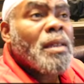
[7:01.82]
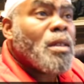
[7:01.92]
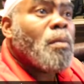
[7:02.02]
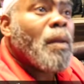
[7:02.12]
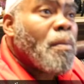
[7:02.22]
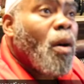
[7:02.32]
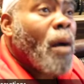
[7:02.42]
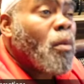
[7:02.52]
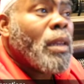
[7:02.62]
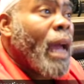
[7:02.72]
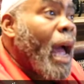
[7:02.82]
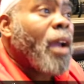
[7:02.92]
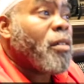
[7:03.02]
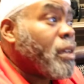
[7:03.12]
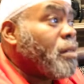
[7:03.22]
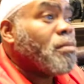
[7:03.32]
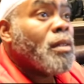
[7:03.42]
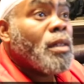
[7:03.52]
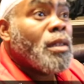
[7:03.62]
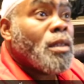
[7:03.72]
he still play ball? I'm only hiring him
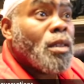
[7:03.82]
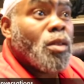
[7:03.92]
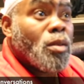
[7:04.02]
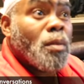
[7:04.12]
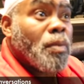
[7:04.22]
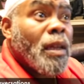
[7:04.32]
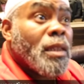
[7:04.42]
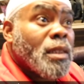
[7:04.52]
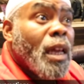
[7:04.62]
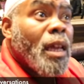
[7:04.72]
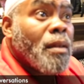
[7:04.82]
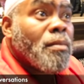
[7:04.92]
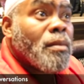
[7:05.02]
to, to, to play this game.